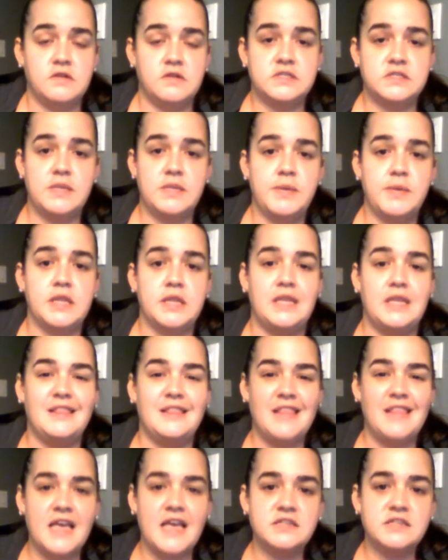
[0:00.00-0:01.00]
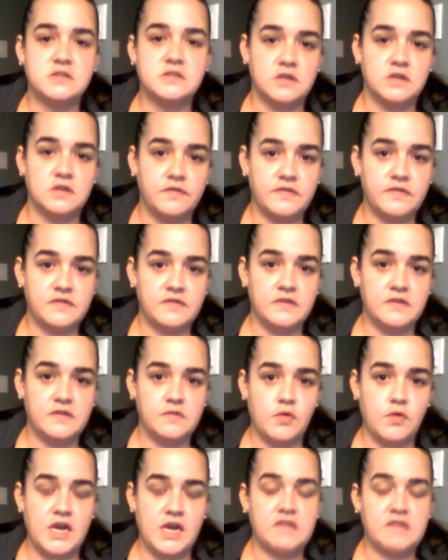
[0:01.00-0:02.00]
there's typically less services
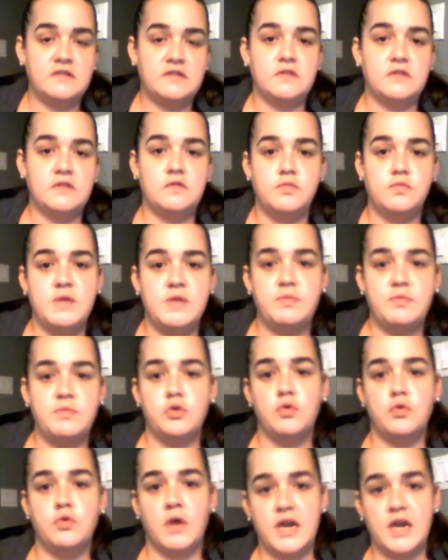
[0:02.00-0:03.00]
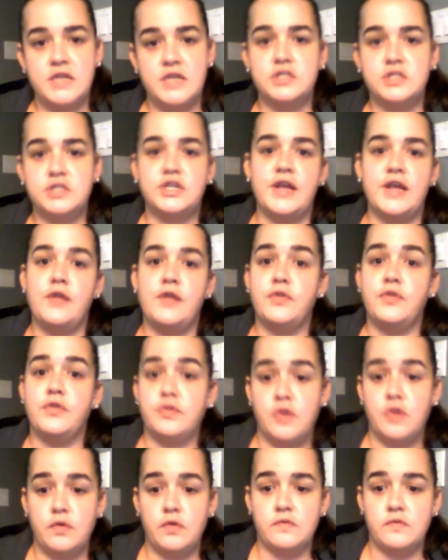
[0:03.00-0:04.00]
granted to people who are in jail
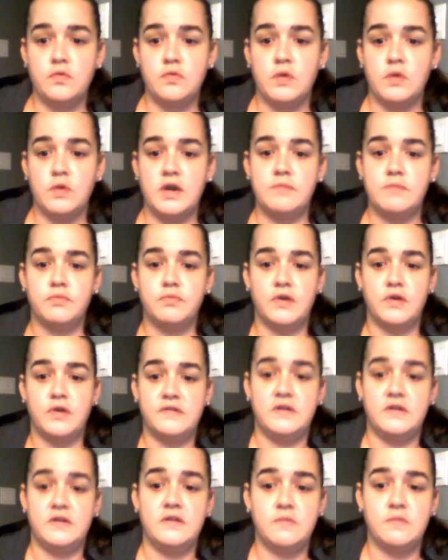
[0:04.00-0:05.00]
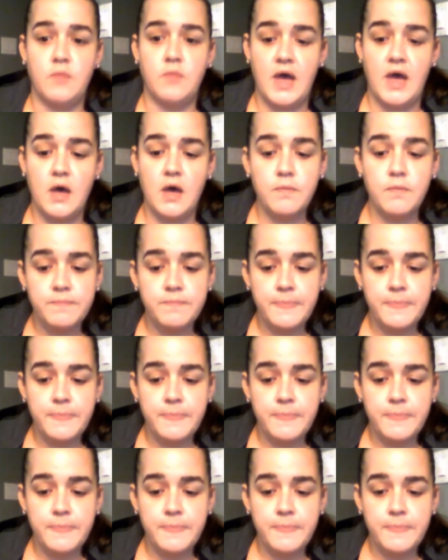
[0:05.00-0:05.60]
than those who are in prison as well.